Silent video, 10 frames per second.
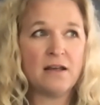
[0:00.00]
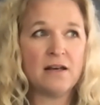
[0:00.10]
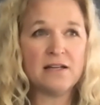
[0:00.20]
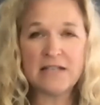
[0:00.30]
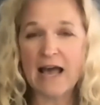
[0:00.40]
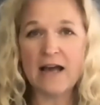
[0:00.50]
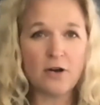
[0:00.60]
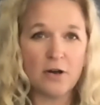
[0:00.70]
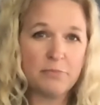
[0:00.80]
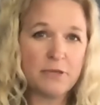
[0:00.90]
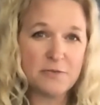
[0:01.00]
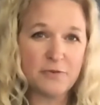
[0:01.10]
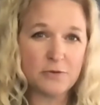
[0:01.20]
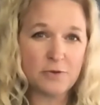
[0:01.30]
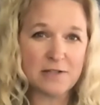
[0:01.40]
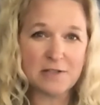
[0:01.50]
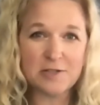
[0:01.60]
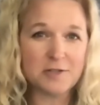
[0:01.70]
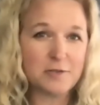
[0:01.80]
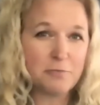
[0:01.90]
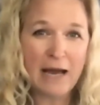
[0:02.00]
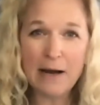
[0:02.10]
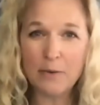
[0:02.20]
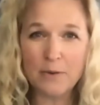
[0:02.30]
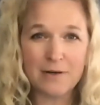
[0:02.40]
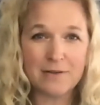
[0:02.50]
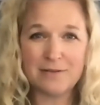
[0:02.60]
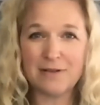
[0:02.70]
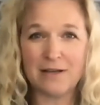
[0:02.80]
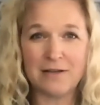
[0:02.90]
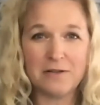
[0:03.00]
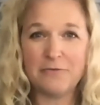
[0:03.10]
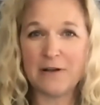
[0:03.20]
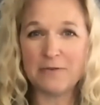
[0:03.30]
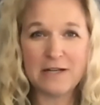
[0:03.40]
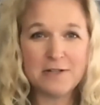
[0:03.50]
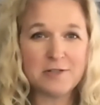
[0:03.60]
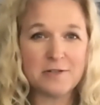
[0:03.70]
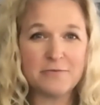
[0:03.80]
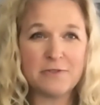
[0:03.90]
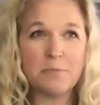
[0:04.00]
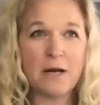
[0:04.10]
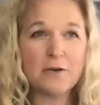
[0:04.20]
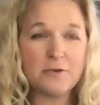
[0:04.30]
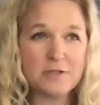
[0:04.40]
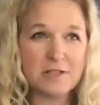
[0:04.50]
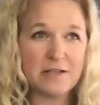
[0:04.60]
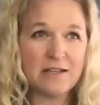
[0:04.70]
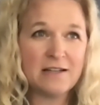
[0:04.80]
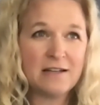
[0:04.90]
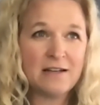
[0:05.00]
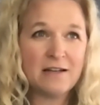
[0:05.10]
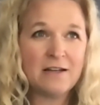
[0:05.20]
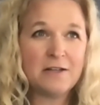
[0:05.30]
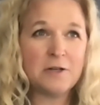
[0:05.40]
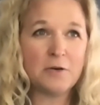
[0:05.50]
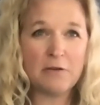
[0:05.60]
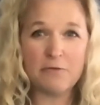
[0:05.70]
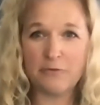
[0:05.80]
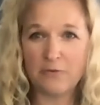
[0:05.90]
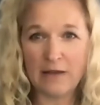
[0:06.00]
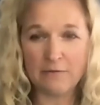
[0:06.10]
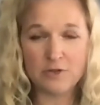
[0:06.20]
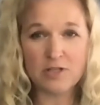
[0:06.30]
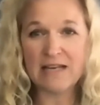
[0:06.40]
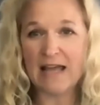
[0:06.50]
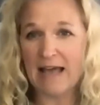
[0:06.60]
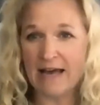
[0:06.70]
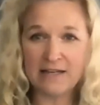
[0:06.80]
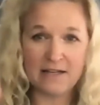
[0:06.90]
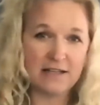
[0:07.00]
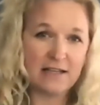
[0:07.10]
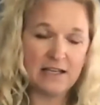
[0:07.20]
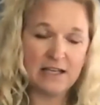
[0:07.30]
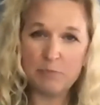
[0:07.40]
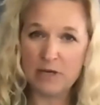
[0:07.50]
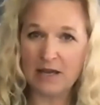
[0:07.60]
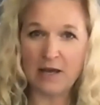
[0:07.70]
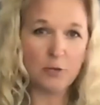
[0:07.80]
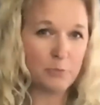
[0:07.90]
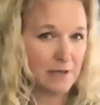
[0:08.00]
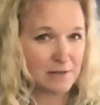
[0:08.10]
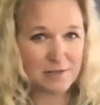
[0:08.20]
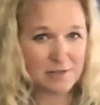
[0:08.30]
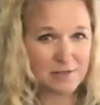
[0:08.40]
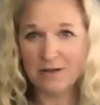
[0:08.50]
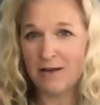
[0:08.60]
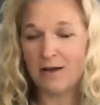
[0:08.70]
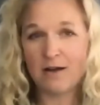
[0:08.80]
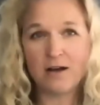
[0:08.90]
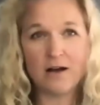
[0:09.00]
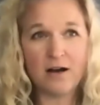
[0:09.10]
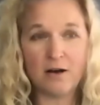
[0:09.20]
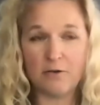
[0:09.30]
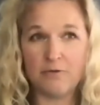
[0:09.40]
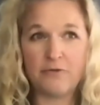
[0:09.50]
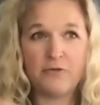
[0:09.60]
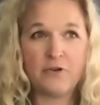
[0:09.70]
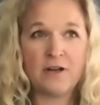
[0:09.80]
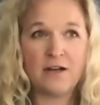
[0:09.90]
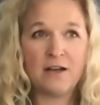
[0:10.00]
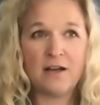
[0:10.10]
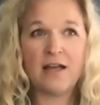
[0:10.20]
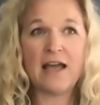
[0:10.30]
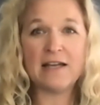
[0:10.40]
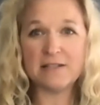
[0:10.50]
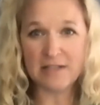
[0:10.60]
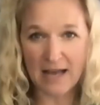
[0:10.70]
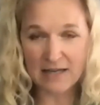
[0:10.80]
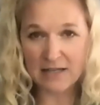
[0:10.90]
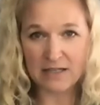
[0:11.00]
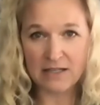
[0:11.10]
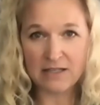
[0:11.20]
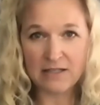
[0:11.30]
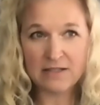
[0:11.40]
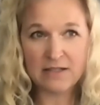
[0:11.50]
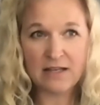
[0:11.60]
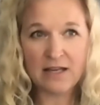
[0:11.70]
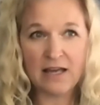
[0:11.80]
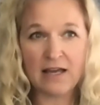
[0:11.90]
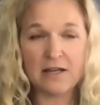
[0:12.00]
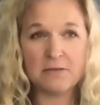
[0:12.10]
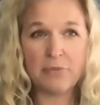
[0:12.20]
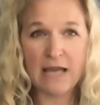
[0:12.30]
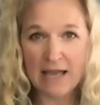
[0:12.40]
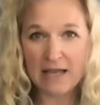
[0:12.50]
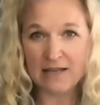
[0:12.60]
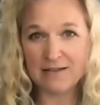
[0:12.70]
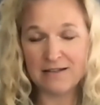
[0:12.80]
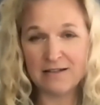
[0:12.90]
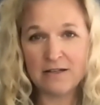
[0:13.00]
an attack on peaceful transitions of power and the foundations of democracy, you know, have just added heaping helpings of anxiety and pain